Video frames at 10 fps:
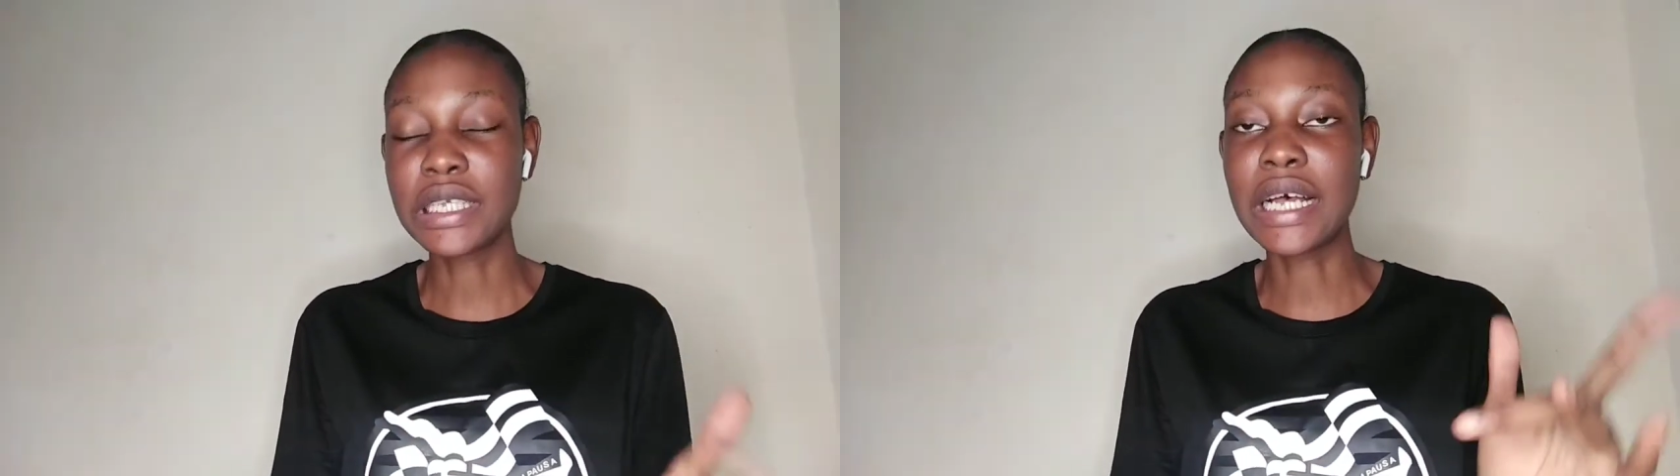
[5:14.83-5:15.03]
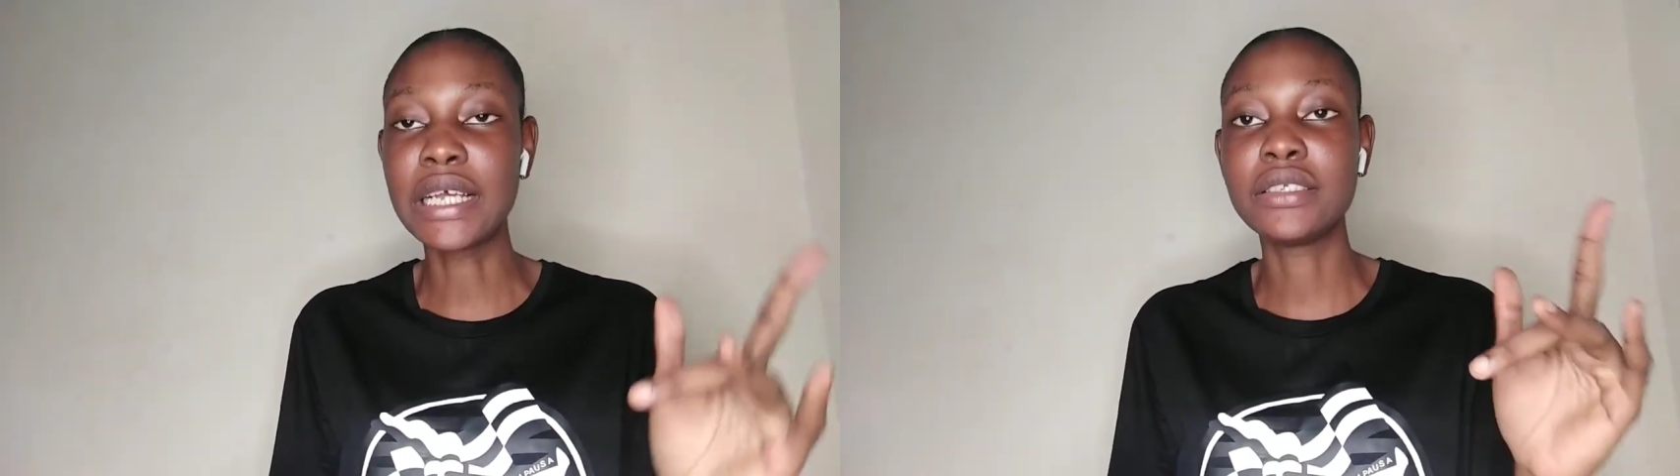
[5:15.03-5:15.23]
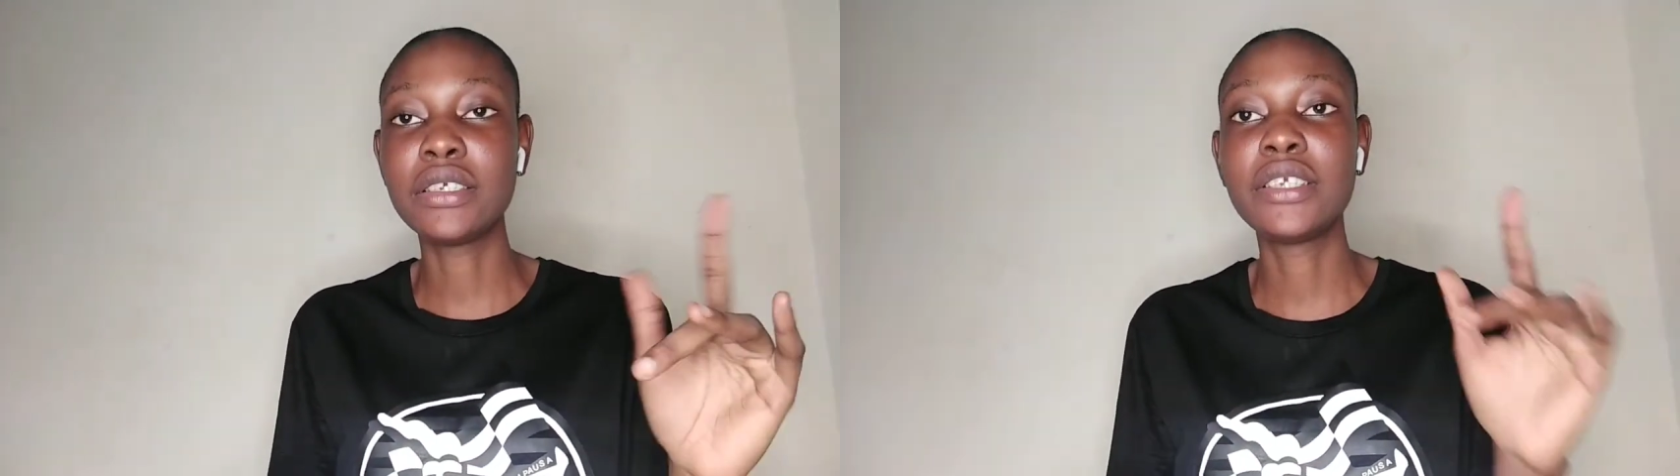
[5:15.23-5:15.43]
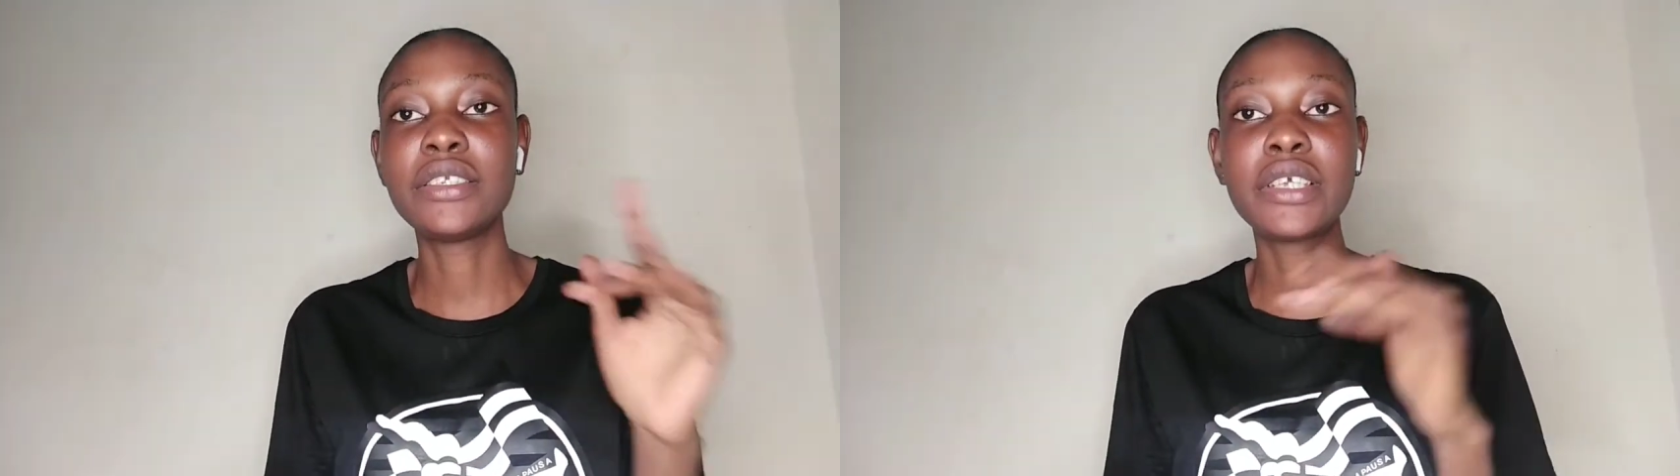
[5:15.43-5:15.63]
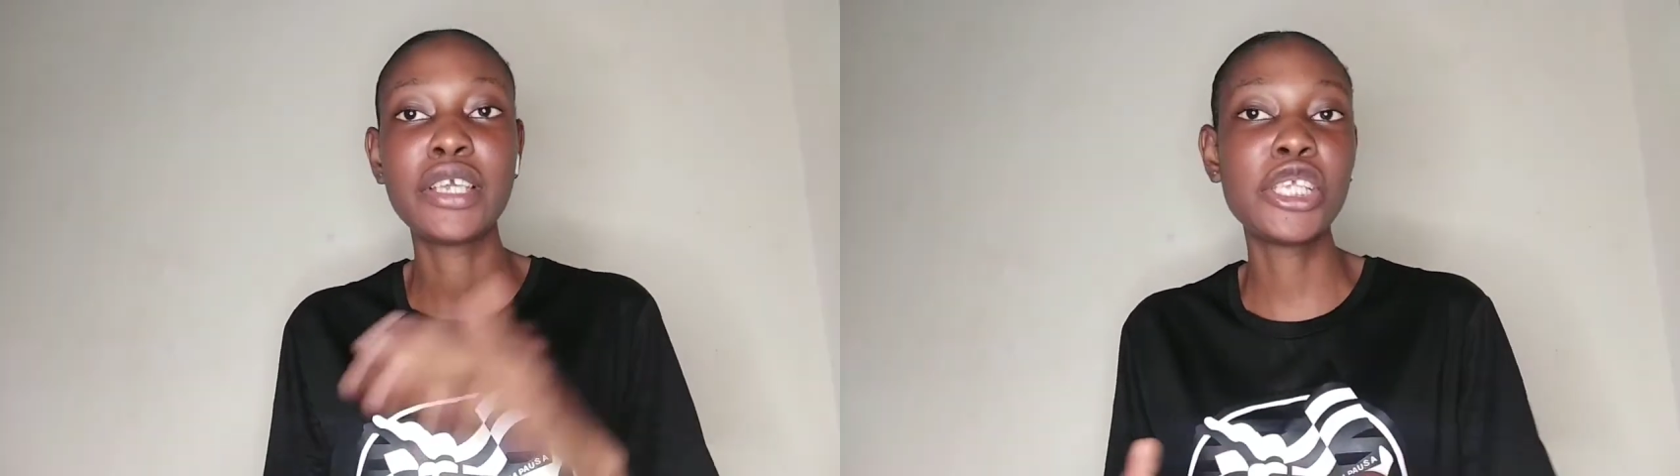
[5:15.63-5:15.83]
and in the
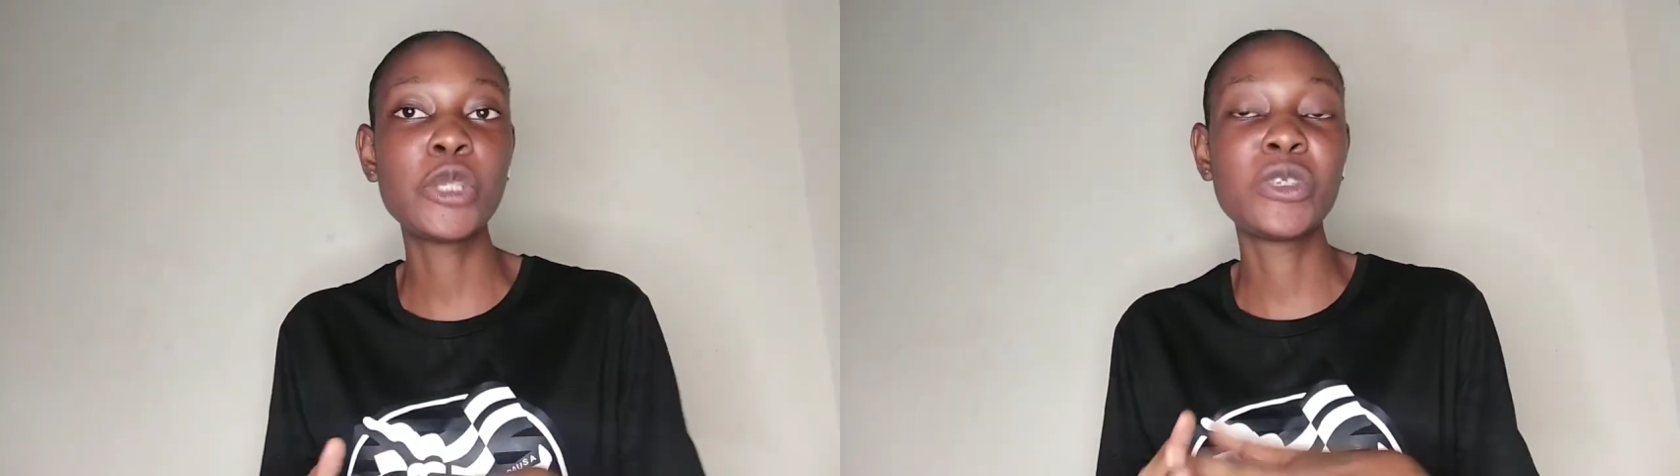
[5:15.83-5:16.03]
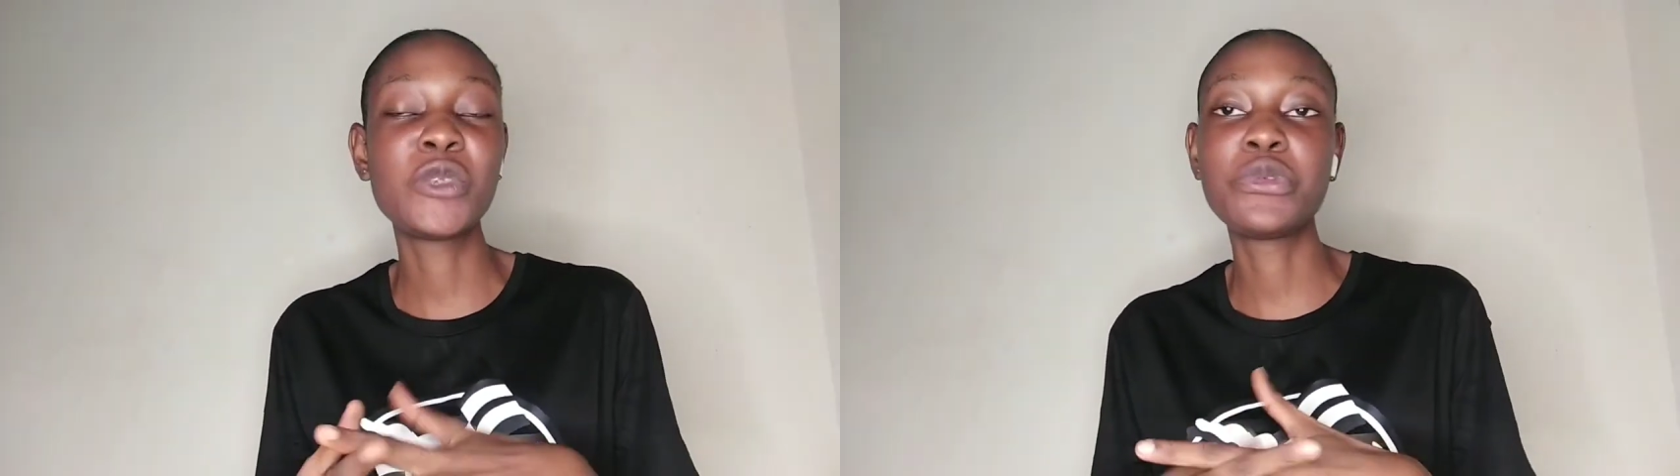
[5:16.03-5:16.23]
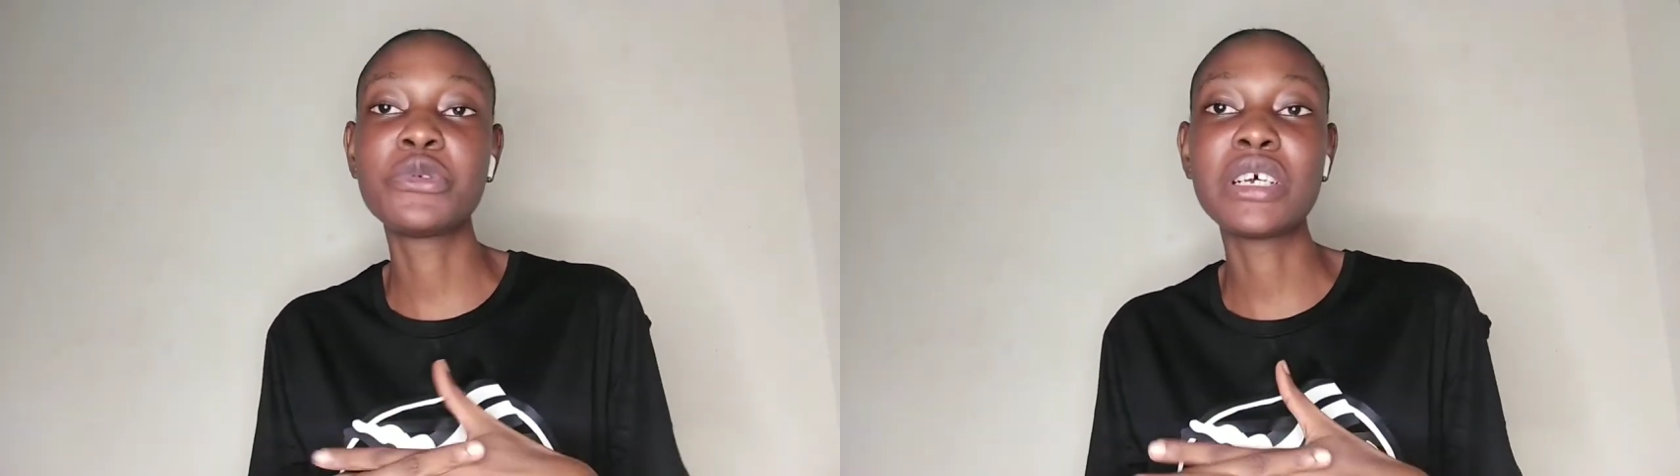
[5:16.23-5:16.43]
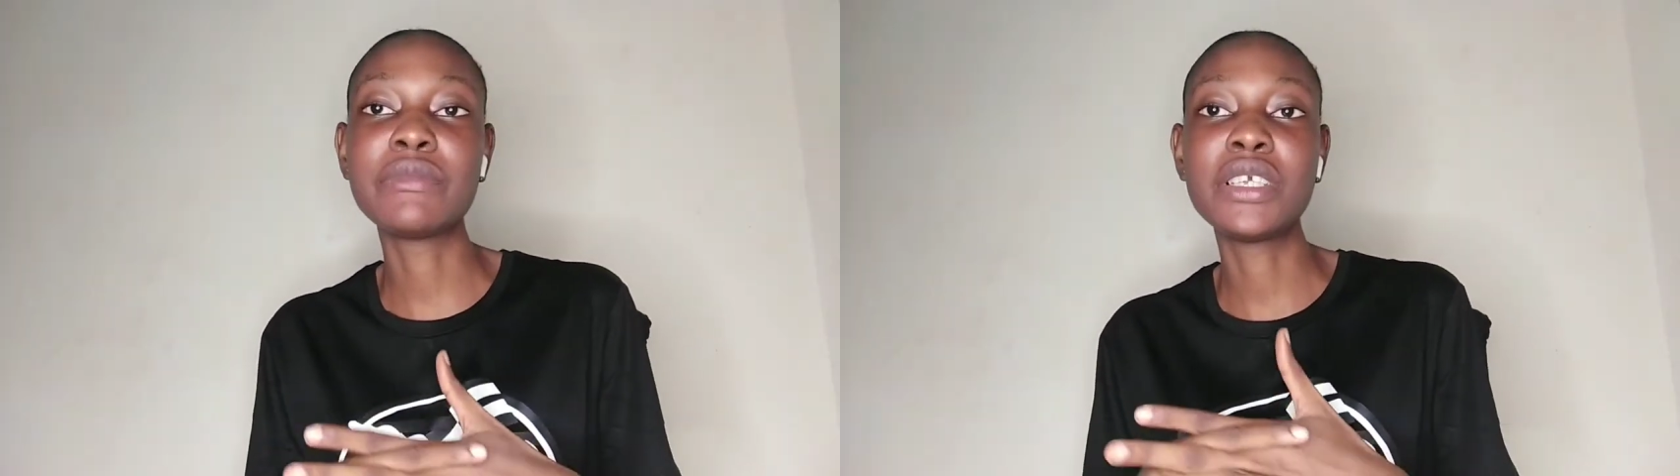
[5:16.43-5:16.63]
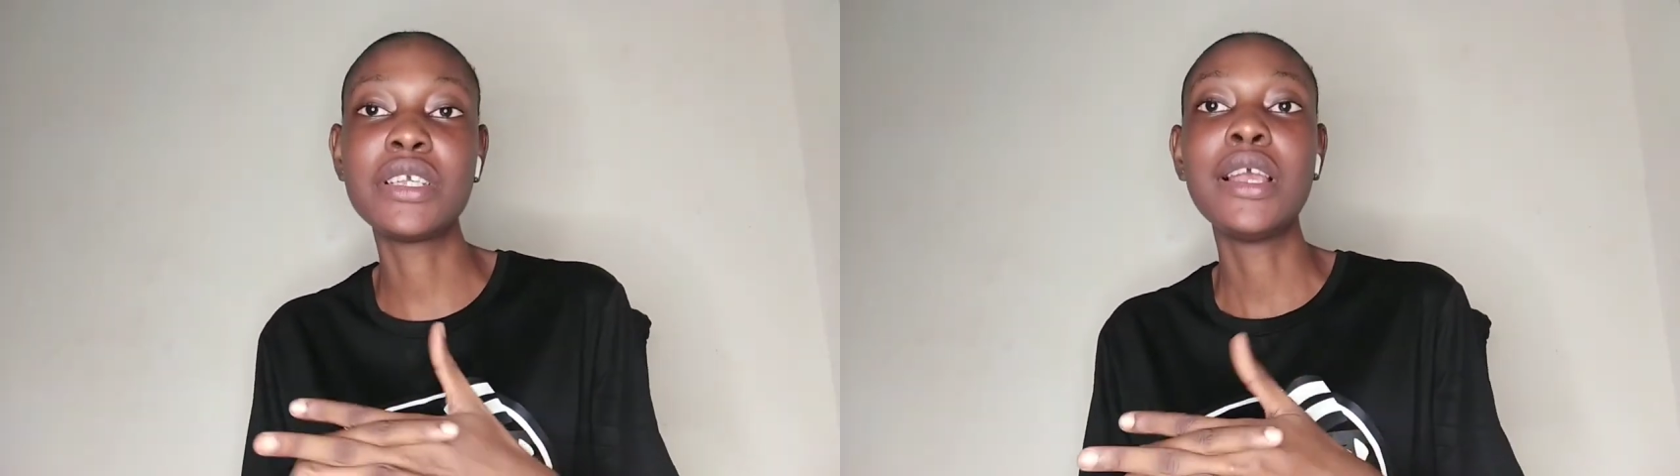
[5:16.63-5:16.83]
case with
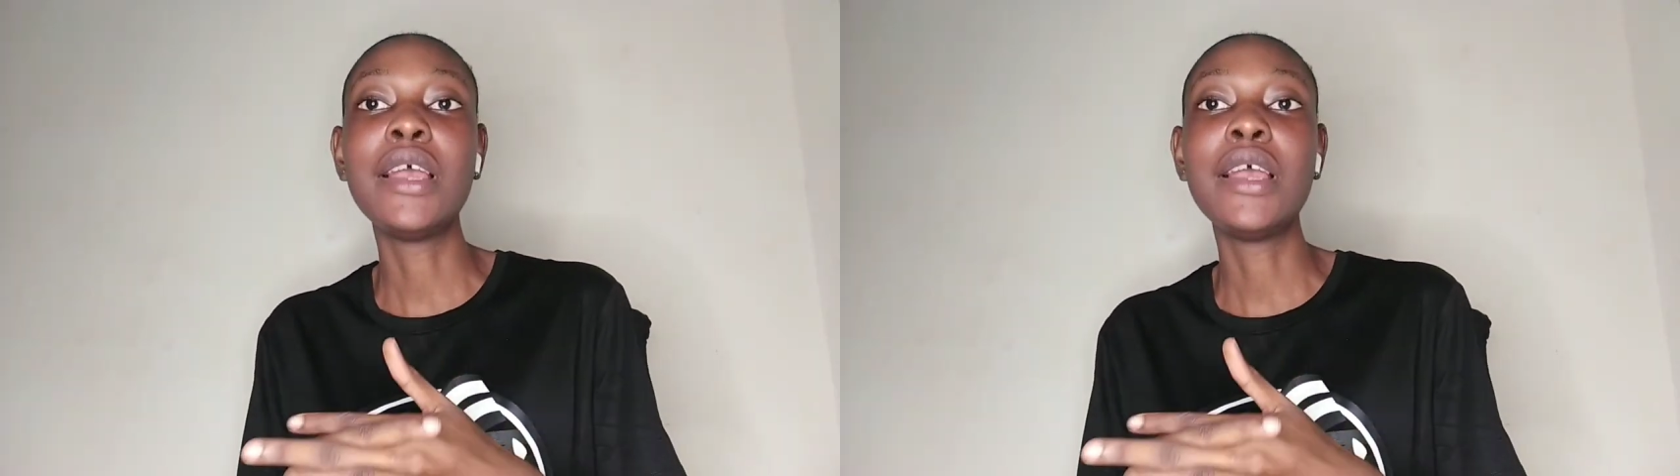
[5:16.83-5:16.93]
programming,